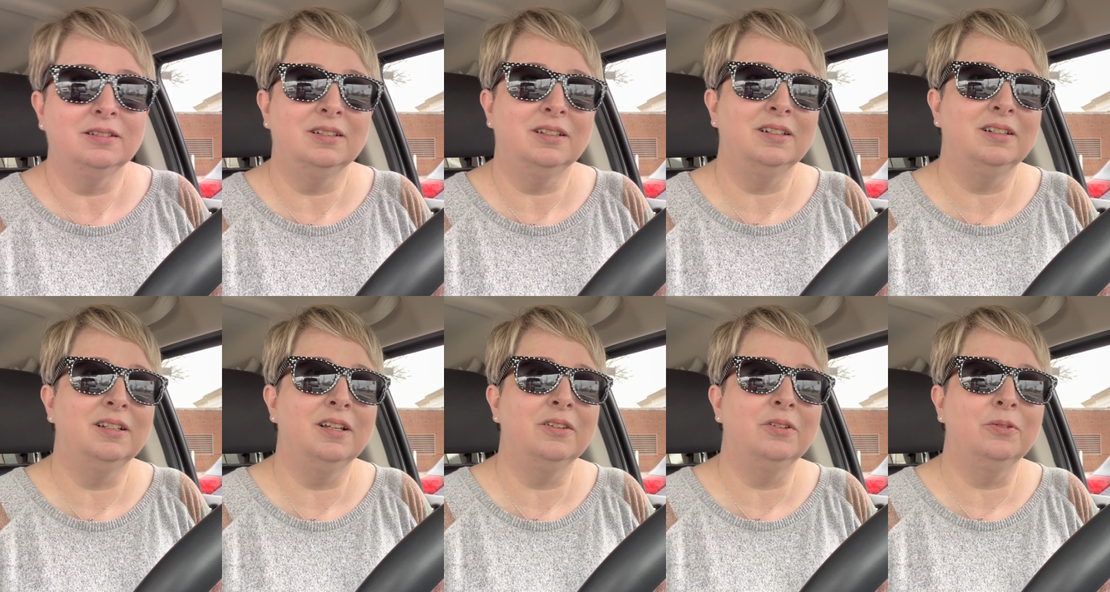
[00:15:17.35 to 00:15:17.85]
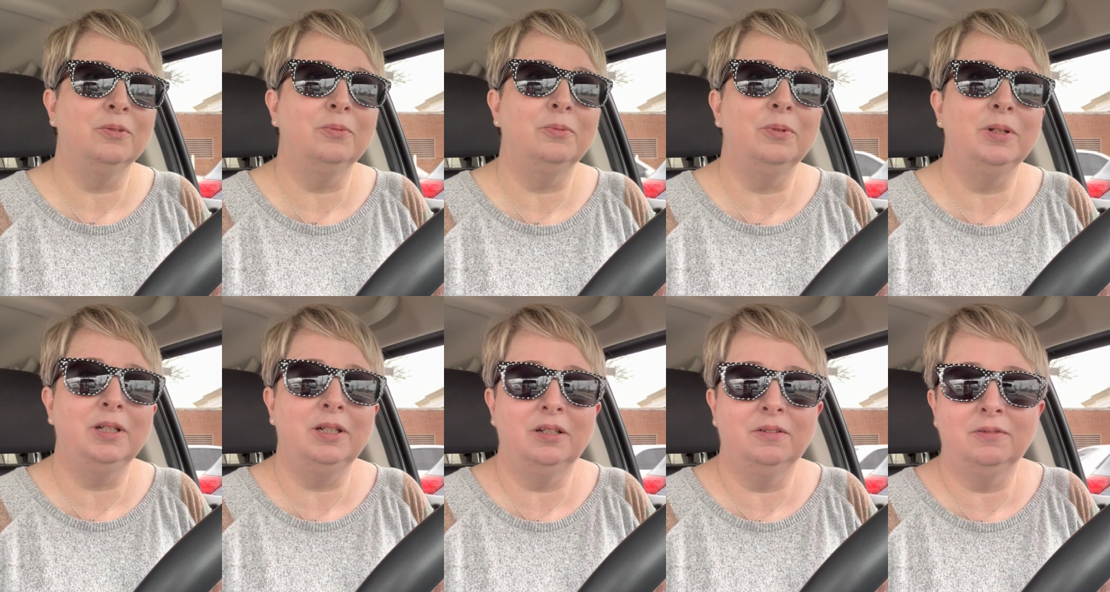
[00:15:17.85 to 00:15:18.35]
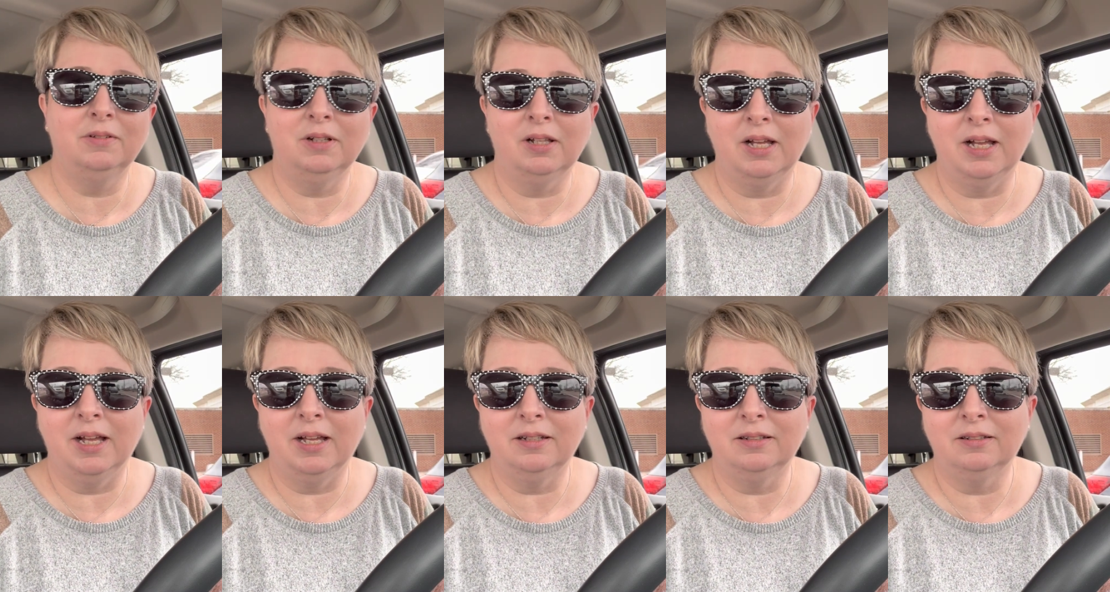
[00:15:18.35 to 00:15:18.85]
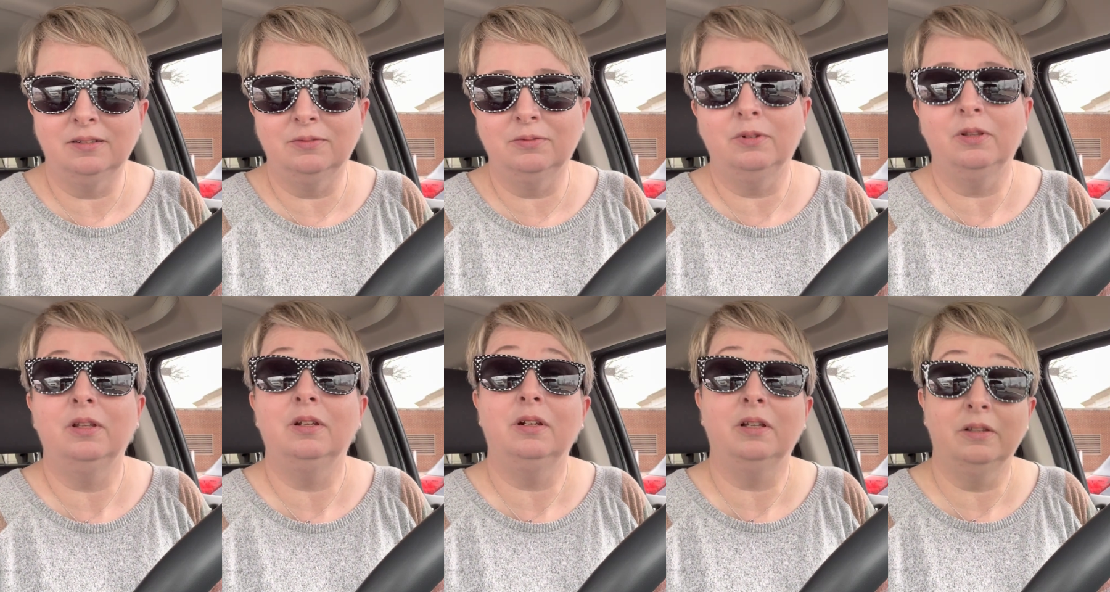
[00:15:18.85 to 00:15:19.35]
another week of class with
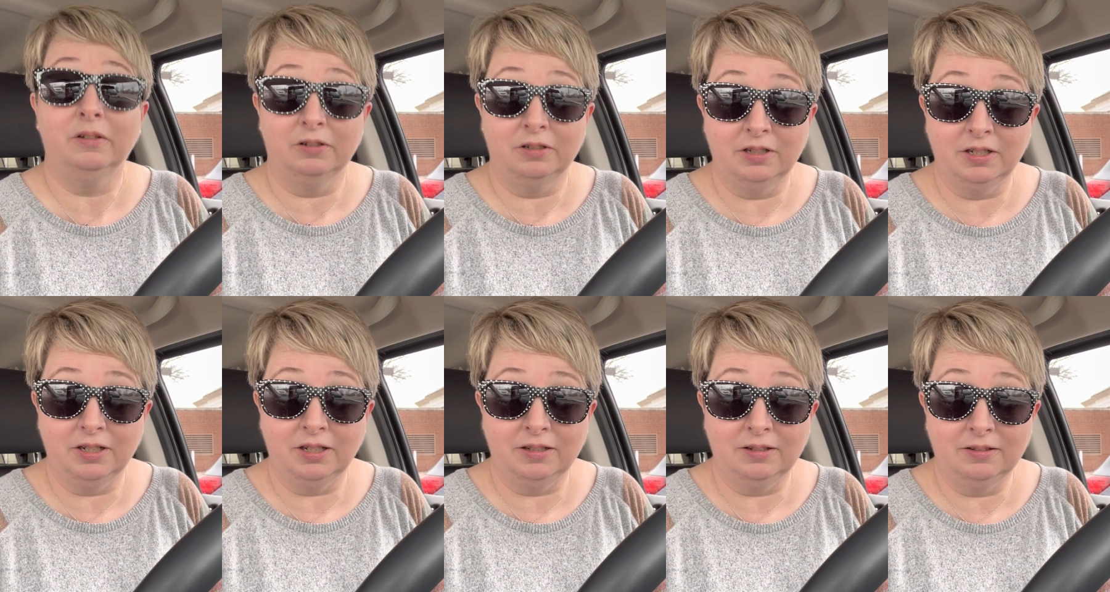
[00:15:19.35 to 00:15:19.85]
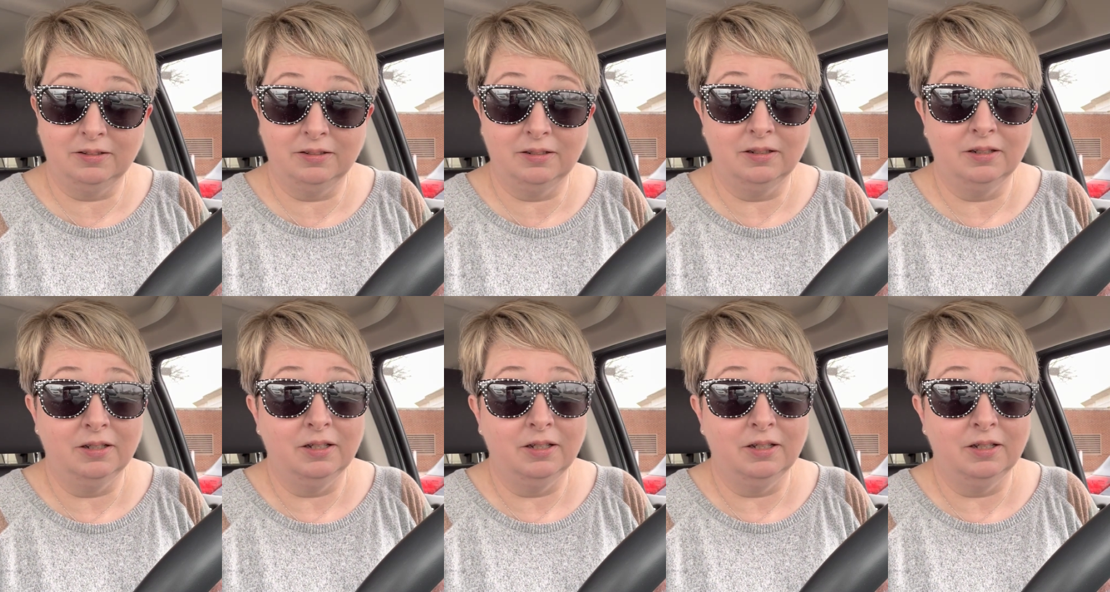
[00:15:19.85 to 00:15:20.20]
another test.